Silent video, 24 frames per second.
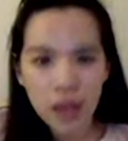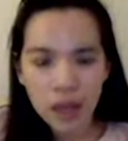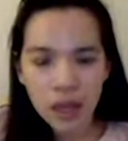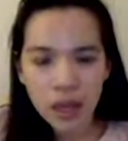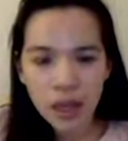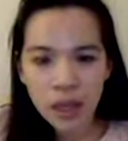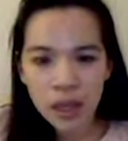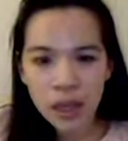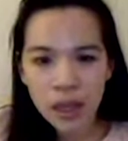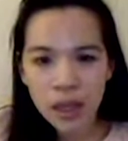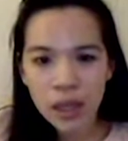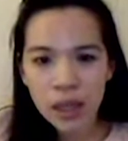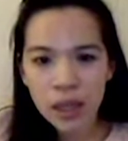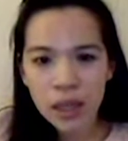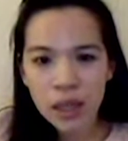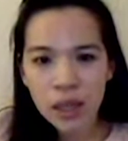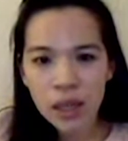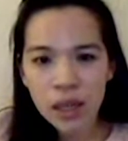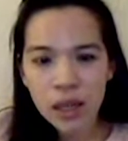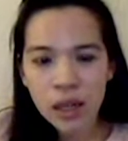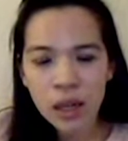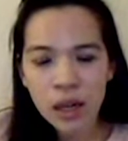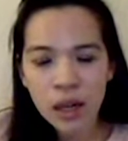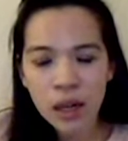a day.
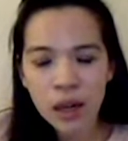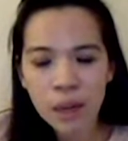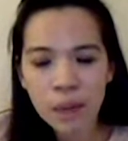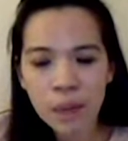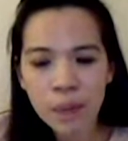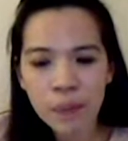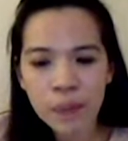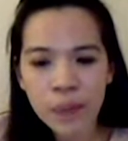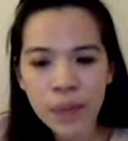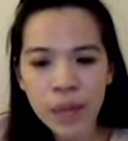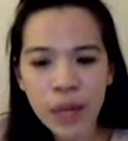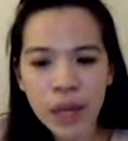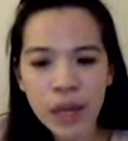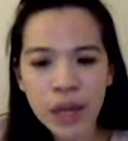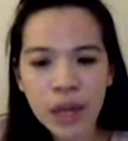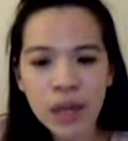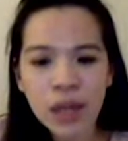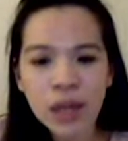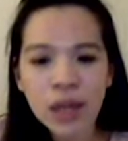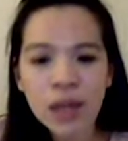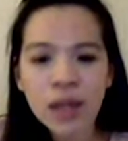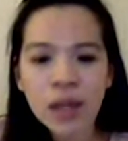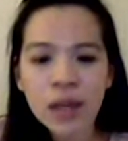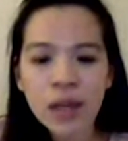Um,
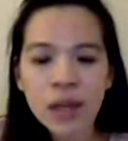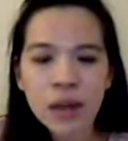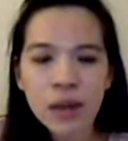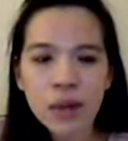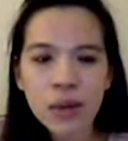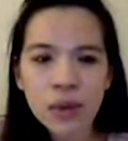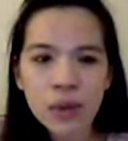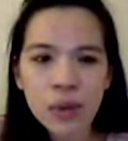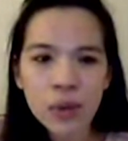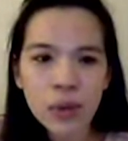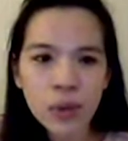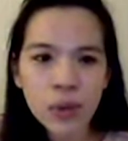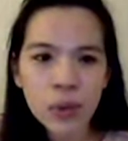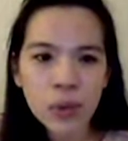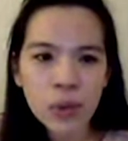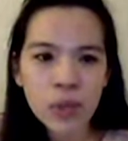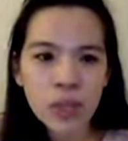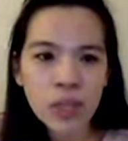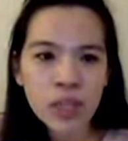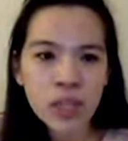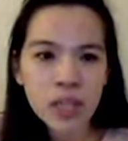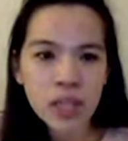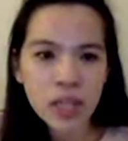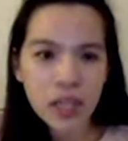and
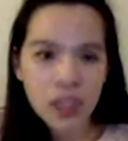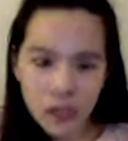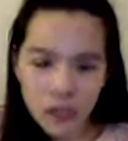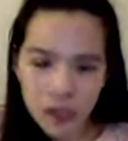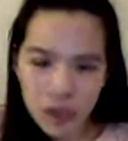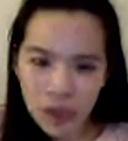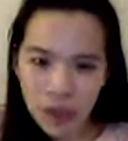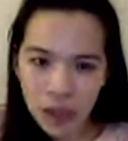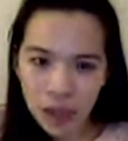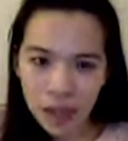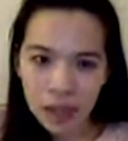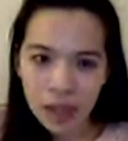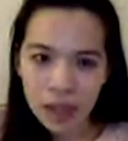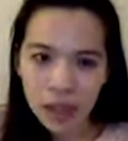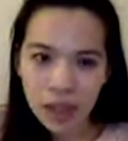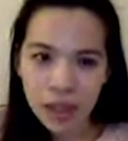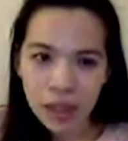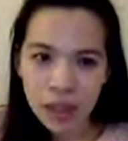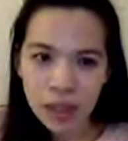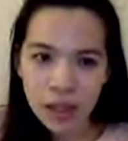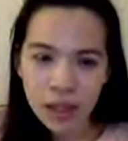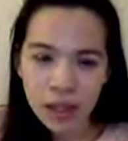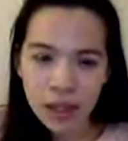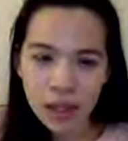to achieve
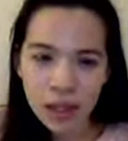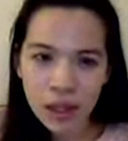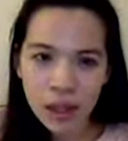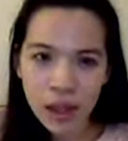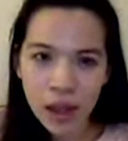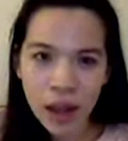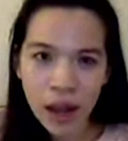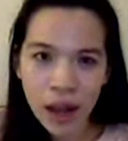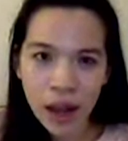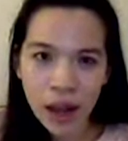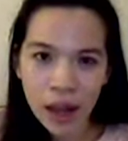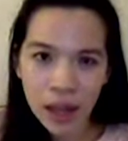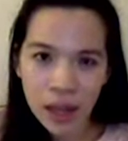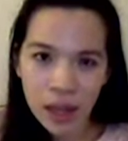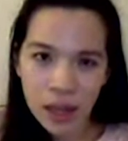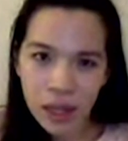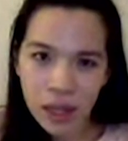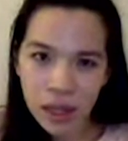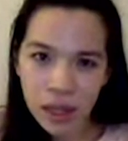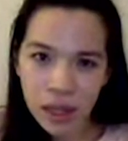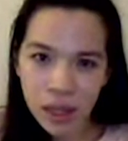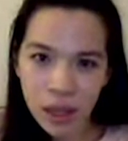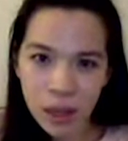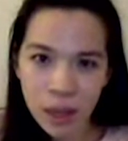that
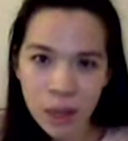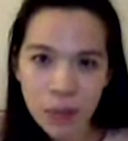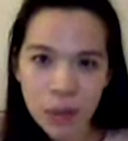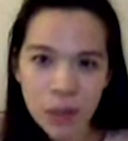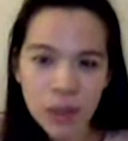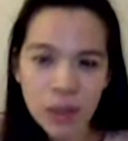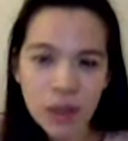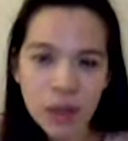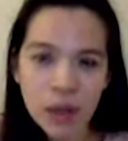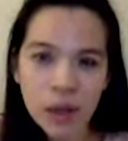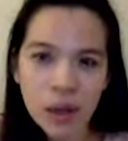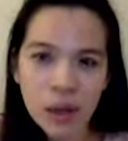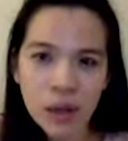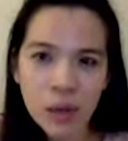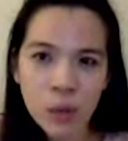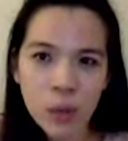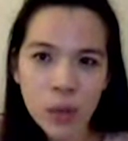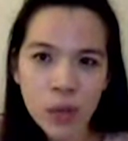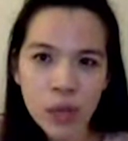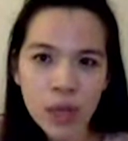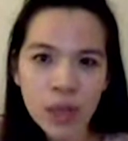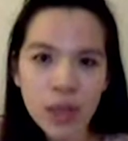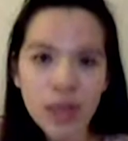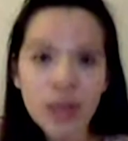number,
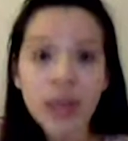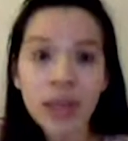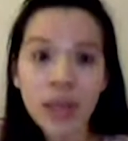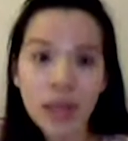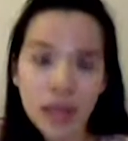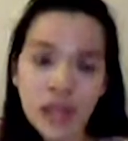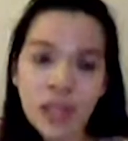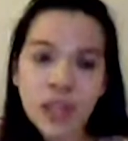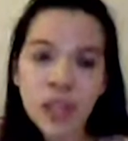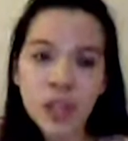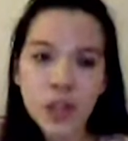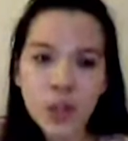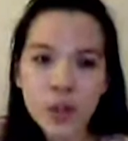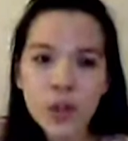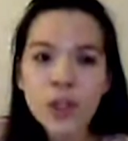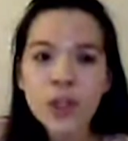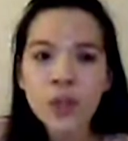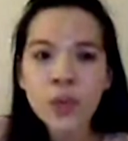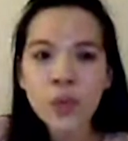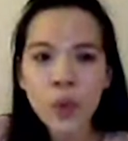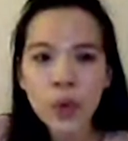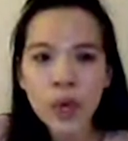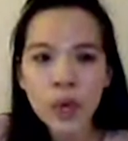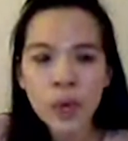we
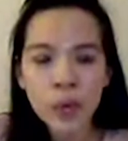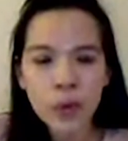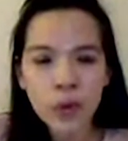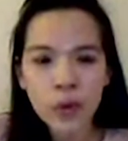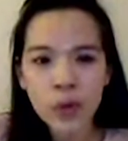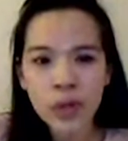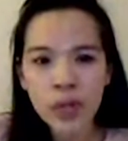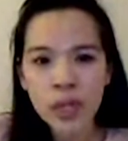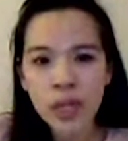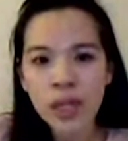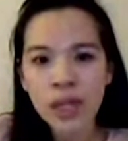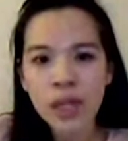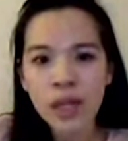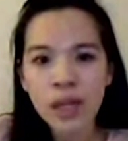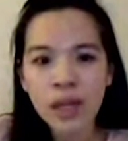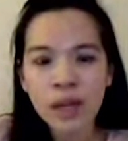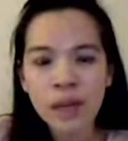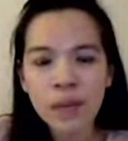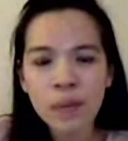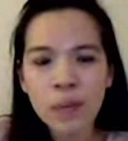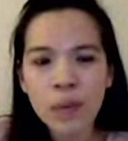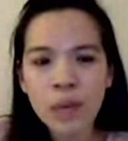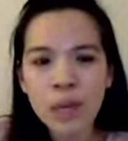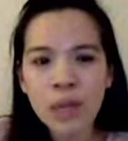can't do wait for
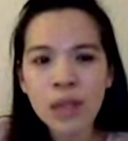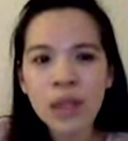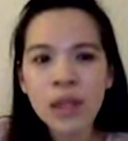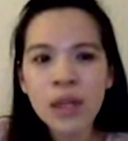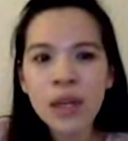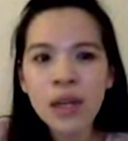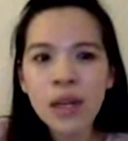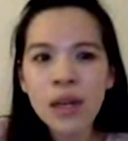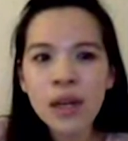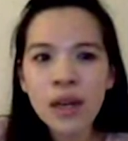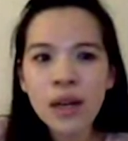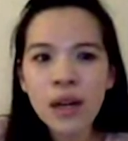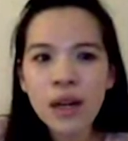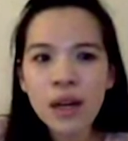you. But